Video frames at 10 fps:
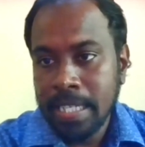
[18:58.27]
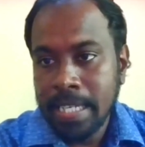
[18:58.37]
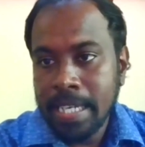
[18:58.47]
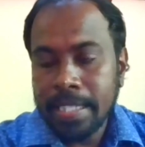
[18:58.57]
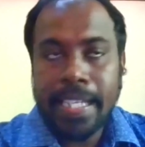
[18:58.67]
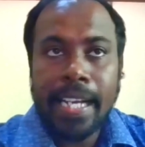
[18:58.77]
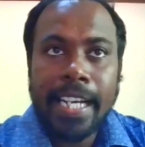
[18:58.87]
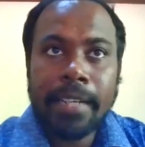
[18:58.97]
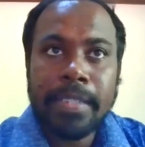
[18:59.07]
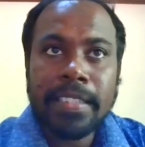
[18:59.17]
There
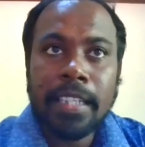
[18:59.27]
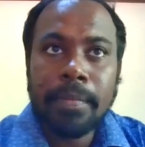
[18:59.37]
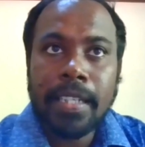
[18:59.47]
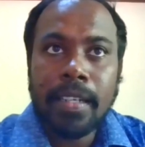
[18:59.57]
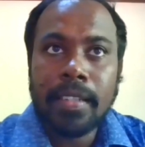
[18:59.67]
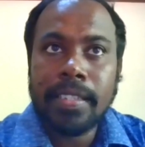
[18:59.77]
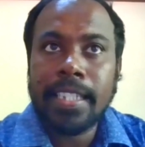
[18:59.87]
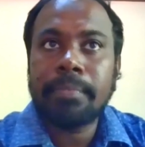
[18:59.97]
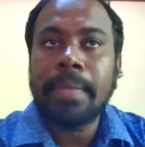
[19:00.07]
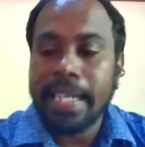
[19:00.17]
can be some
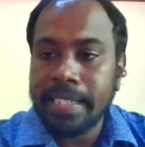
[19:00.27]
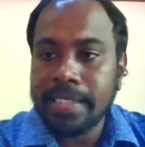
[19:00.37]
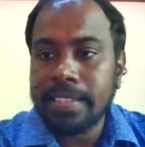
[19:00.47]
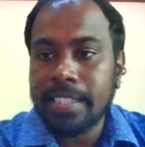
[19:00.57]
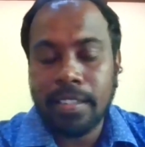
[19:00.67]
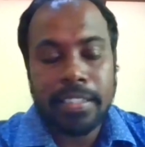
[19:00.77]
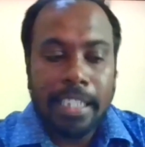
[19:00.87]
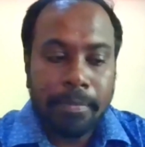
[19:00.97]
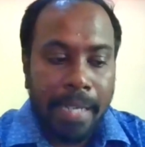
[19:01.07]
ecological barriers. Ecological